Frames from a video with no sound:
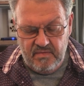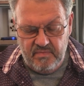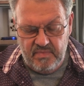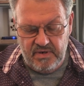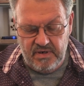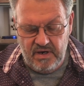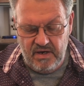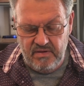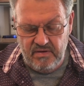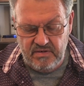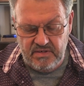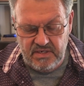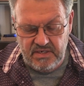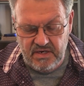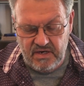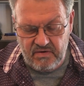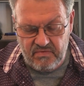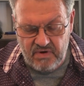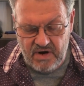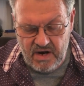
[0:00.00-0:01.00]
But others in
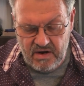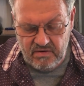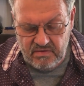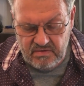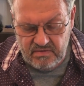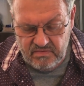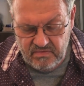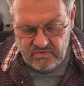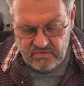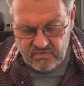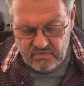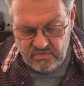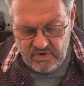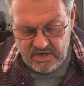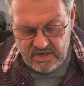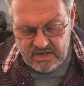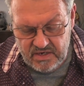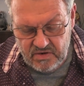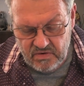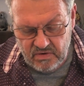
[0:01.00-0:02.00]
the crowd
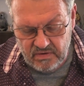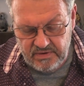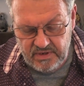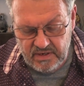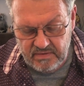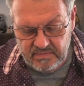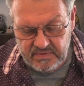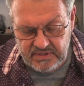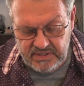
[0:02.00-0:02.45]
ridiculed them,